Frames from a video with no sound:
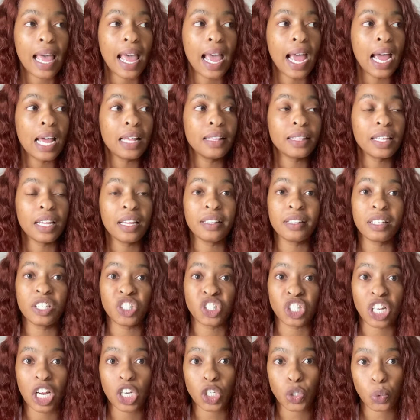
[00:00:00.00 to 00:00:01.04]
and then the
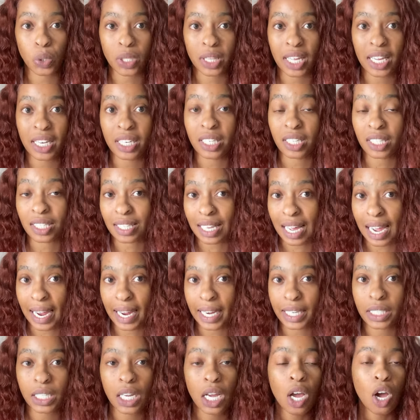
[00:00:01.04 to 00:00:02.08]
judge would then
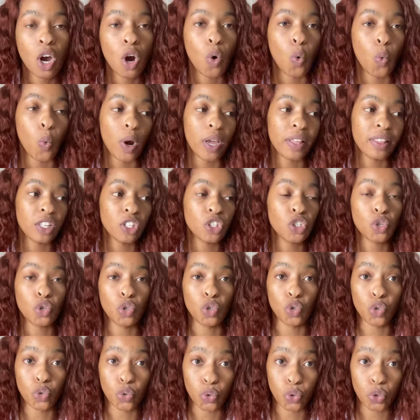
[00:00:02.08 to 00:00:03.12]
decide whether to
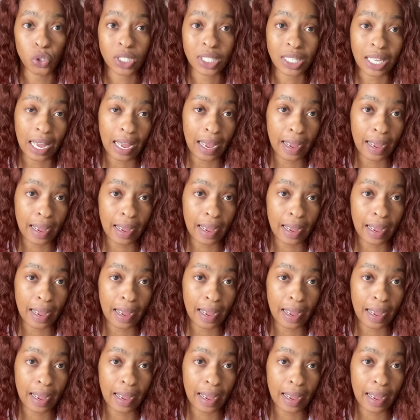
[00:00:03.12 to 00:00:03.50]
use